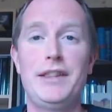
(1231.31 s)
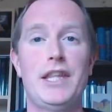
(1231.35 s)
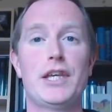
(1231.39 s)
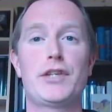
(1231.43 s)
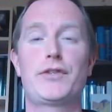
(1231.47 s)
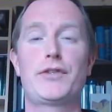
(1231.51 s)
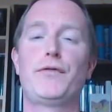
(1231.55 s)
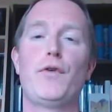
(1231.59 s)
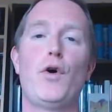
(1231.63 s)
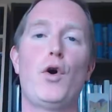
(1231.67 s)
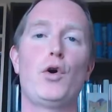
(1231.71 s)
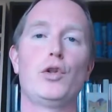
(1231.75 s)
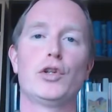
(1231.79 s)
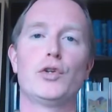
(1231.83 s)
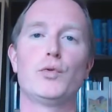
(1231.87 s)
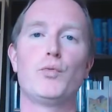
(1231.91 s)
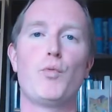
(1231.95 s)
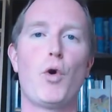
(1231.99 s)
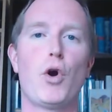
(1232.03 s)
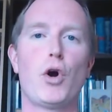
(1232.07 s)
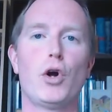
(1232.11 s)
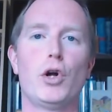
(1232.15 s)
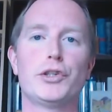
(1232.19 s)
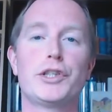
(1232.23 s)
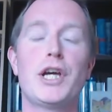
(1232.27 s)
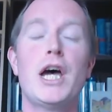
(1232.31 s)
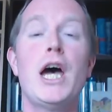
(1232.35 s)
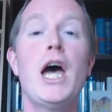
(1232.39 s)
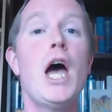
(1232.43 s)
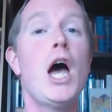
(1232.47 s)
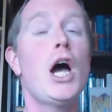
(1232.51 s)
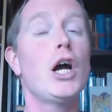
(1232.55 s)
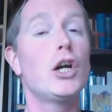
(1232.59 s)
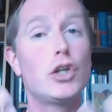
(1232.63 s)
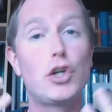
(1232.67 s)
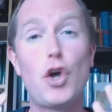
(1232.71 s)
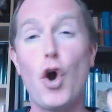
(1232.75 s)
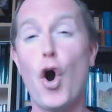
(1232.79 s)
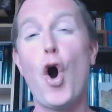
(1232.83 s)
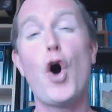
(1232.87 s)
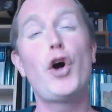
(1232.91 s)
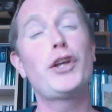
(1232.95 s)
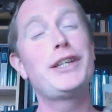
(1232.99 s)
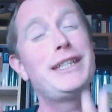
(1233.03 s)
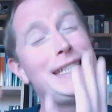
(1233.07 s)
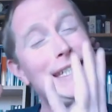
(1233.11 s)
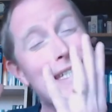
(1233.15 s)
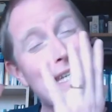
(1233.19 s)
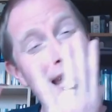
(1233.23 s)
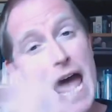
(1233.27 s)
this fallen world, God
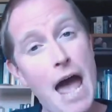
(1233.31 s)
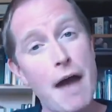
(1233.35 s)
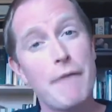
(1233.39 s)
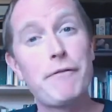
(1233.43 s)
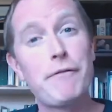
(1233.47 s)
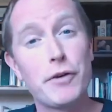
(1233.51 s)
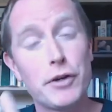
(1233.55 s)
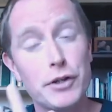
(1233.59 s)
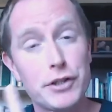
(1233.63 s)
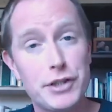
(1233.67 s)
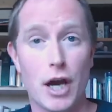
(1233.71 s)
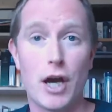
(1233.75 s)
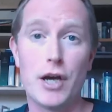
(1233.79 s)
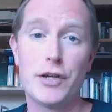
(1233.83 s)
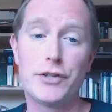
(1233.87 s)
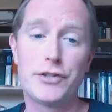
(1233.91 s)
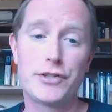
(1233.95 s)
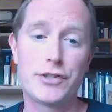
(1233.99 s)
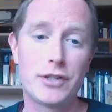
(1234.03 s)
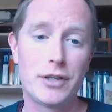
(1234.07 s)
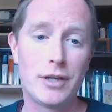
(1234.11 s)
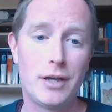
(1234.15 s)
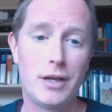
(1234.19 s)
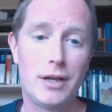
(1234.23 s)
never does.